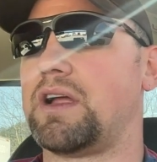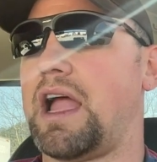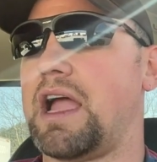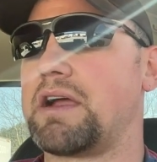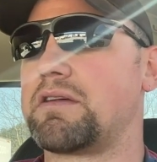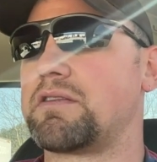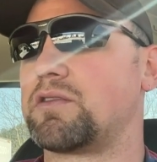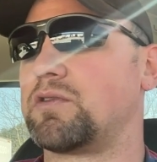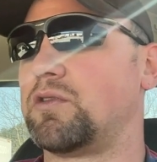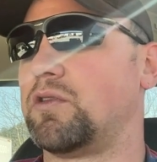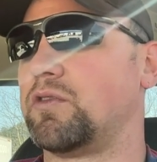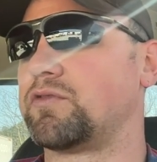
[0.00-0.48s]

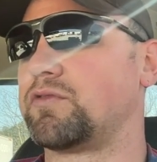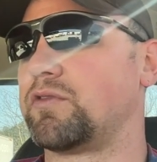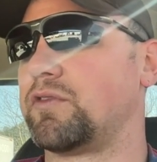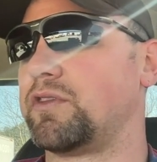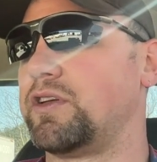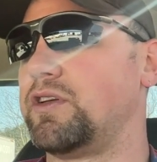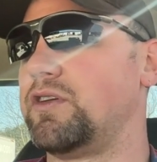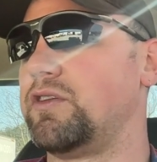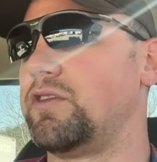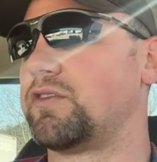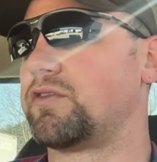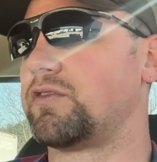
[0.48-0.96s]
agricultural
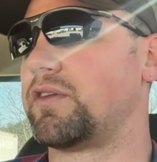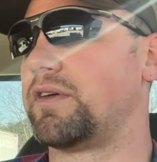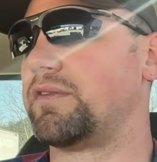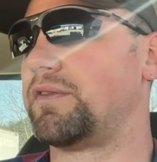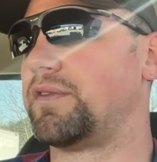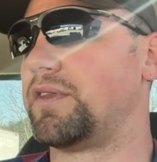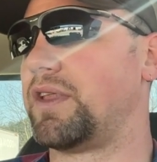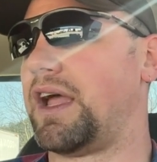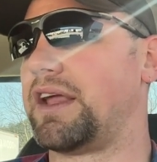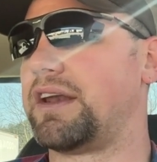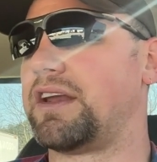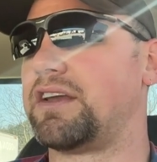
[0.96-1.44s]
use or
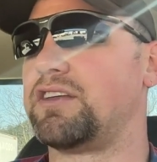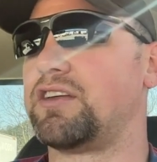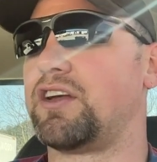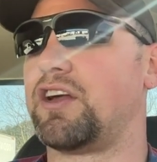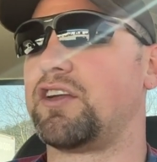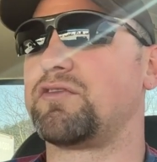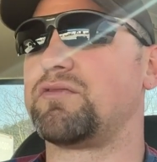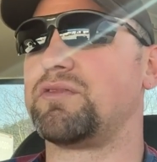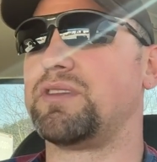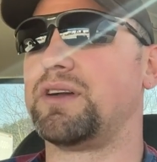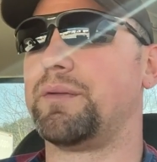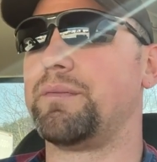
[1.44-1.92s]
even light
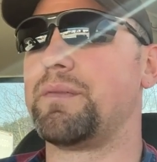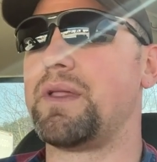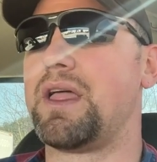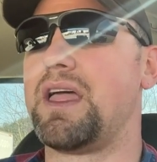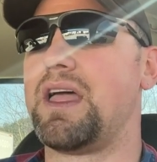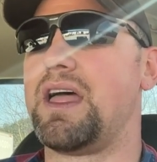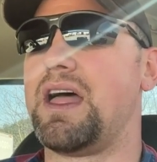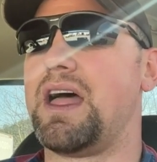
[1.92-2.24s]
industrial,